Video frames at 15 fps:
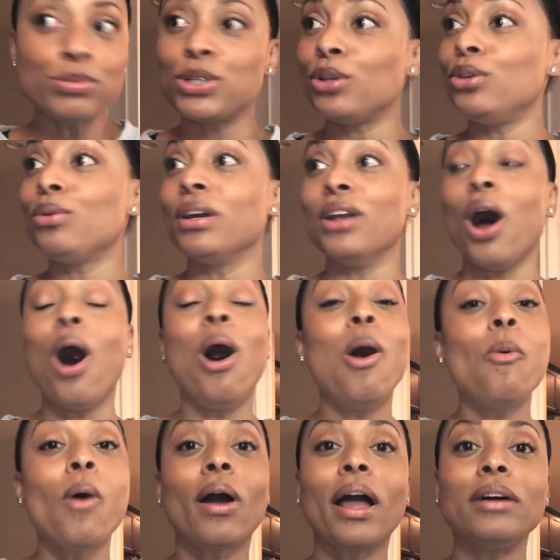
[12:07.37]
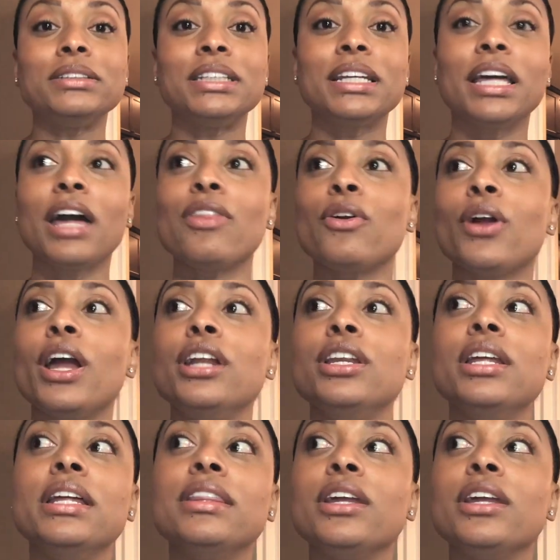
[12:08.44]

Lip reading: So you can all walk out together and